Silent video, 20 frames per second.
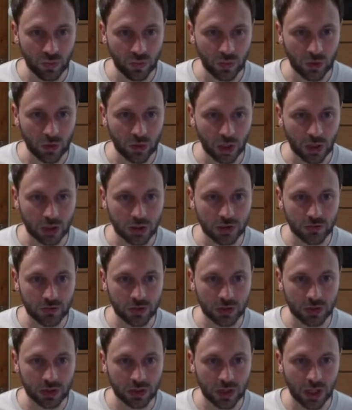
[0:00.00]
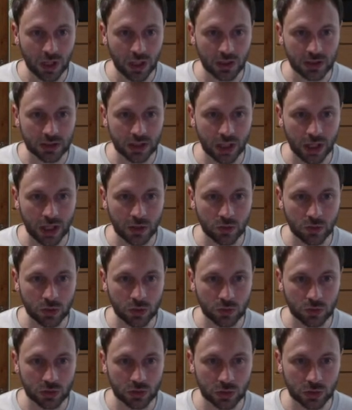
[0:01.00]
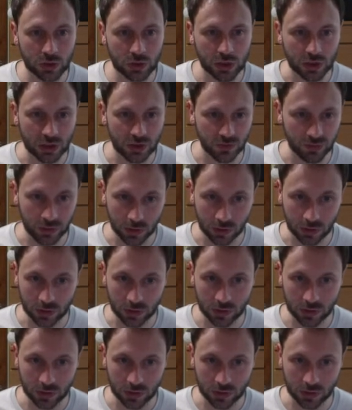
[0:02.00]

achieving nice line work was really difficult.